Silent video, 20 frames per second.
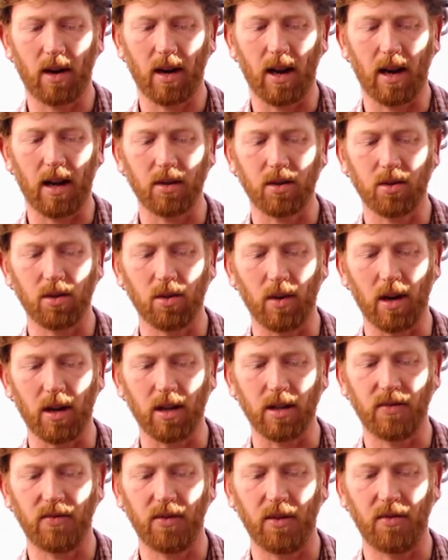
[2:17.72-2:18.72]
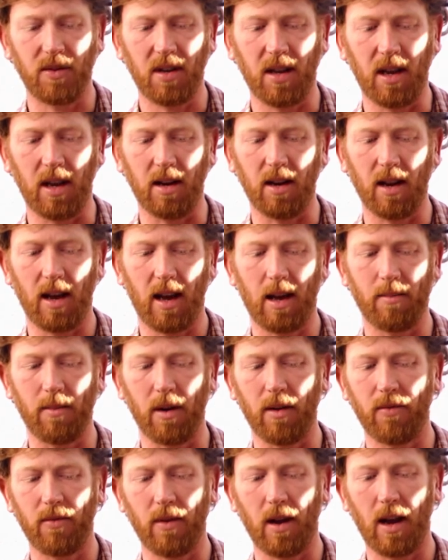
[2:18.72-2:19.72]
I got out of school when I was fifteen, I had
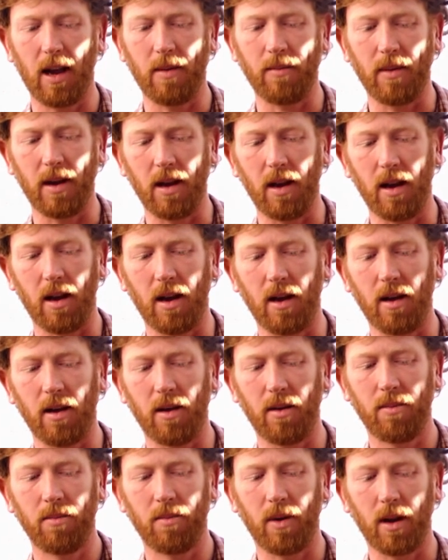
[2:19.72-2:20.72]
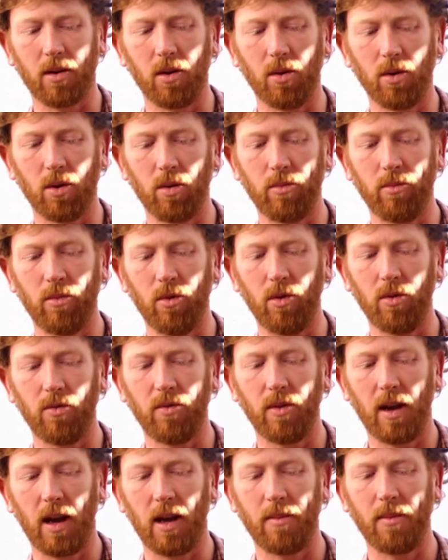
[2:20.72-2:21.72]
my I had my uh, my colon
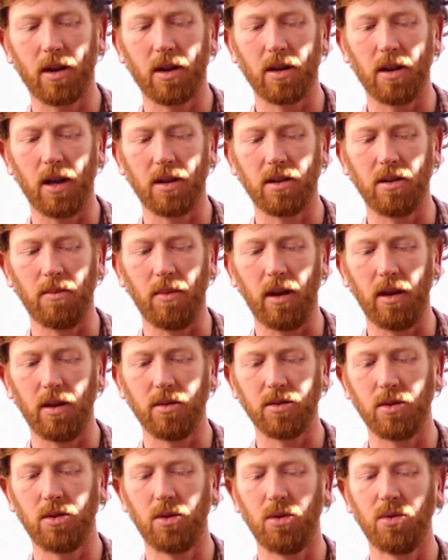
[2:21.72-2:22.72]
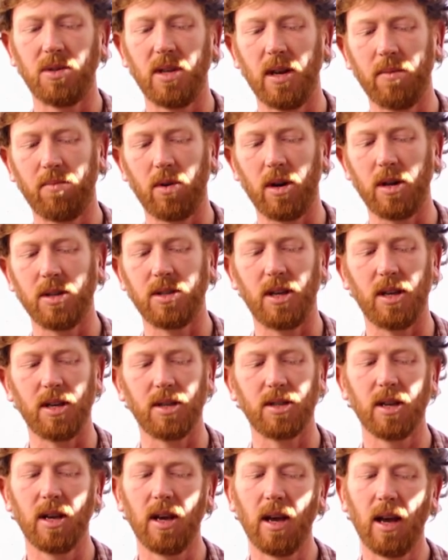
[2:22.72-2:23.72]
removed. I had my colectomy. It was a two-step
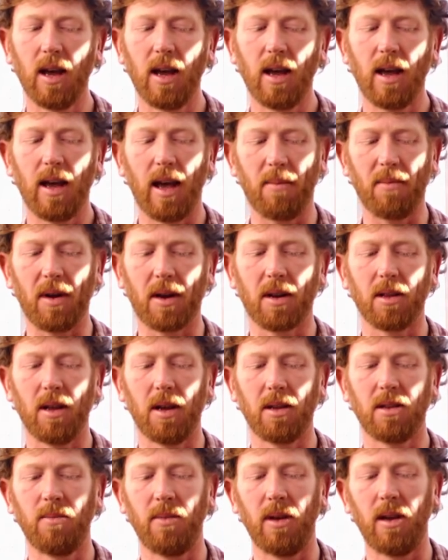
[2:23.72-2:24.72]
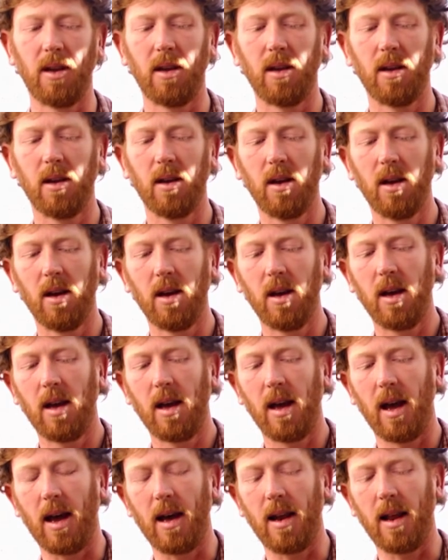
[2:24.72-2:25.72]
process. Had my colectomy.
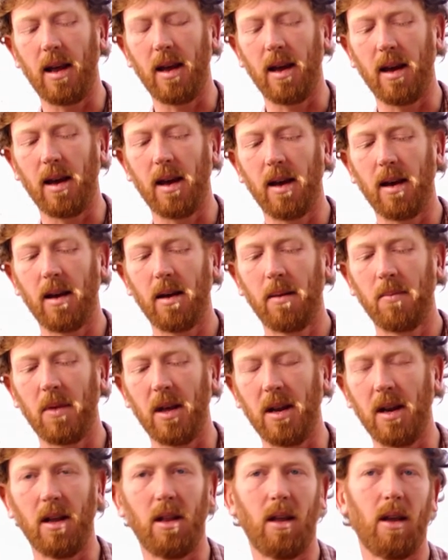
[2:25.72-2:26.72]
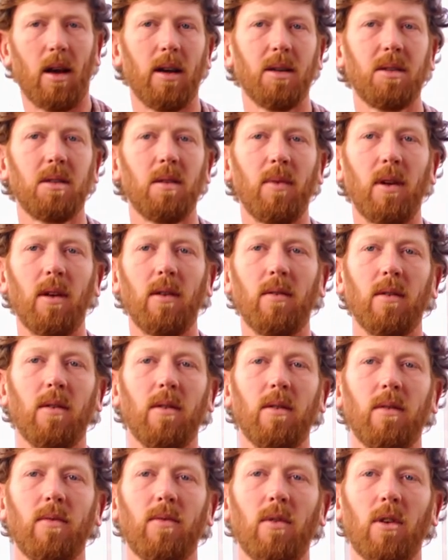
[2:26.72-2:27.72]
Had a, uh, an ileostomy
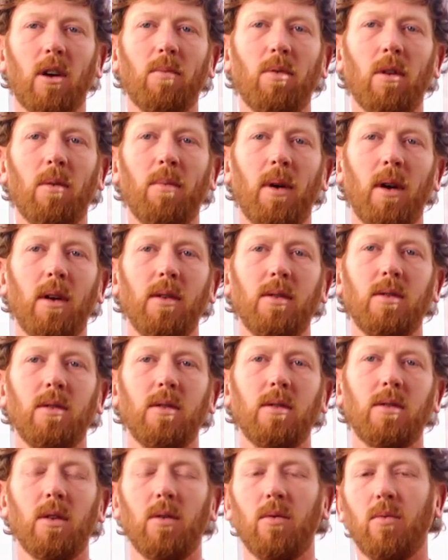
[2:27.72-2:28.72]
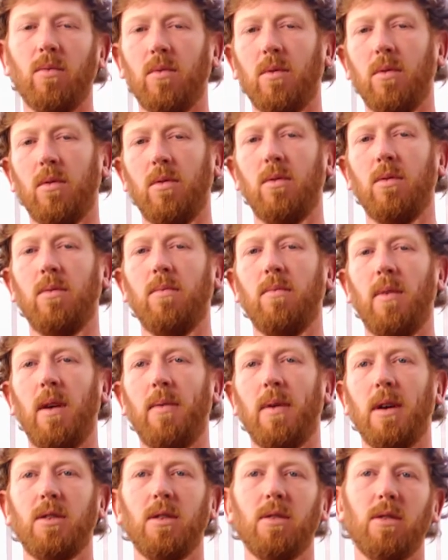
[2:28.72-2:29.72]
for a couple of months. So
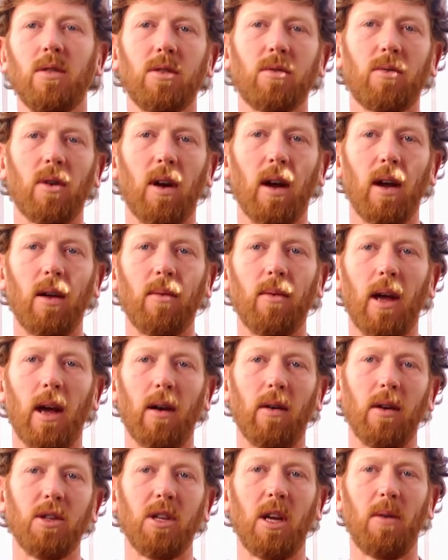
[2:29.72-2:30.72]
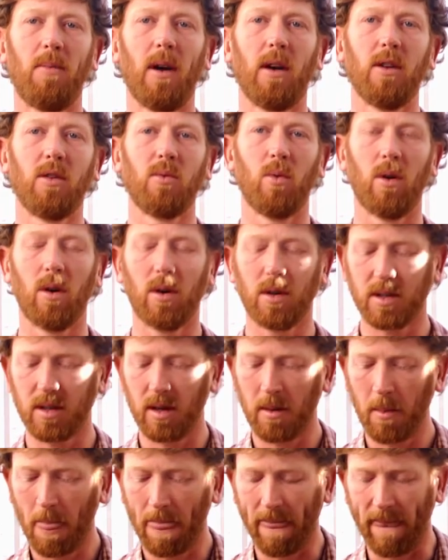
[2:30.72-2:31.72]
maybe I should describe how a J-pouch works.
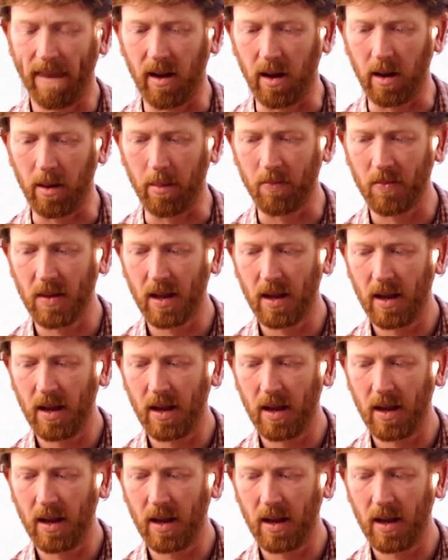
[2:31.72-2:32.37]
Um,